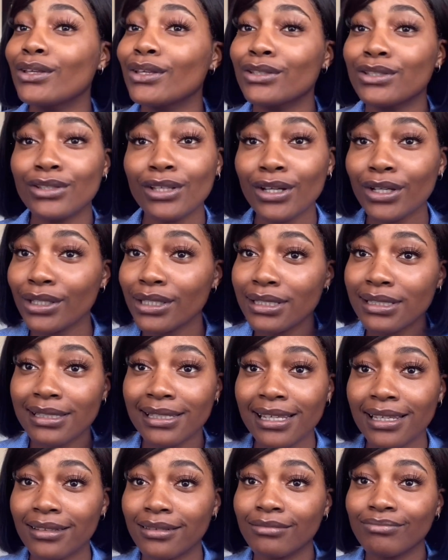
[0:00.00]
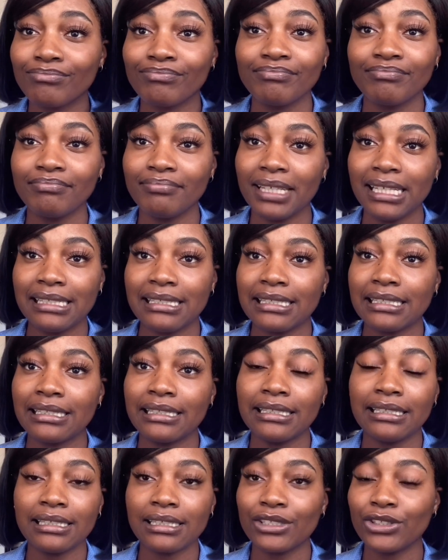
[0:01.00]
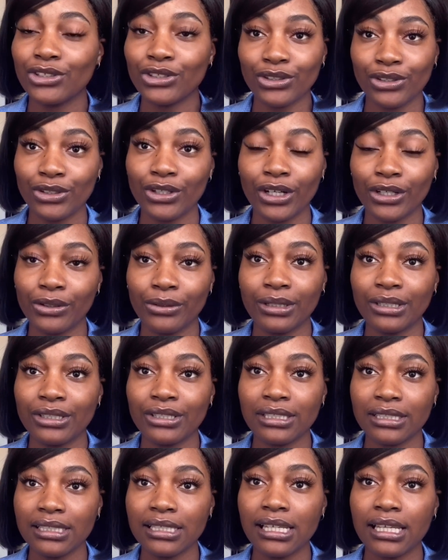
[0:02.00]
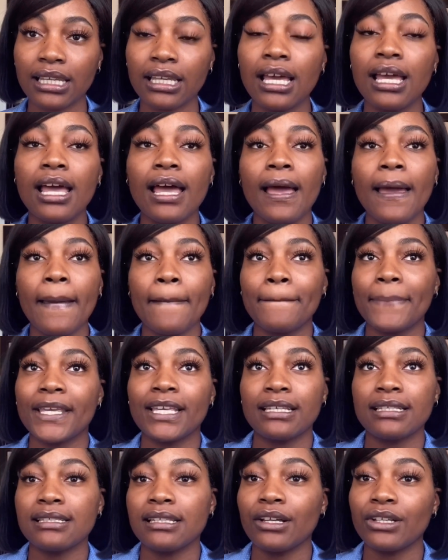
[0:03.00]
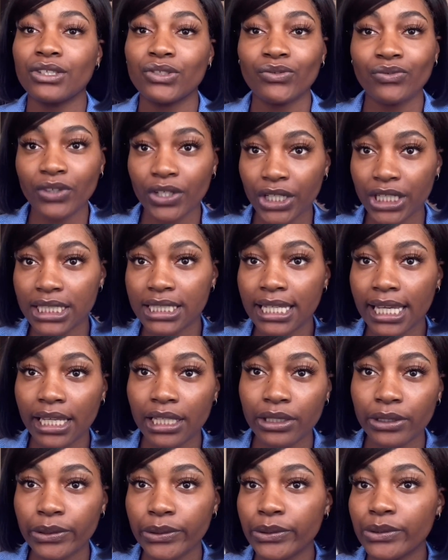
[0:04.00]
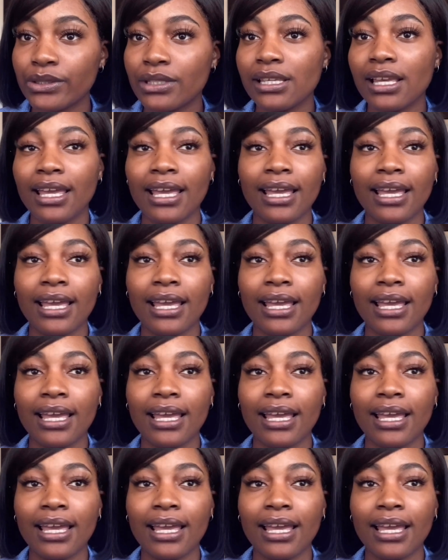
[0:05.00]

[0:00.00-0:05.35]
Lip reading: it's not going to stink. Basically, it's just not going to stink, because now it's very dilute,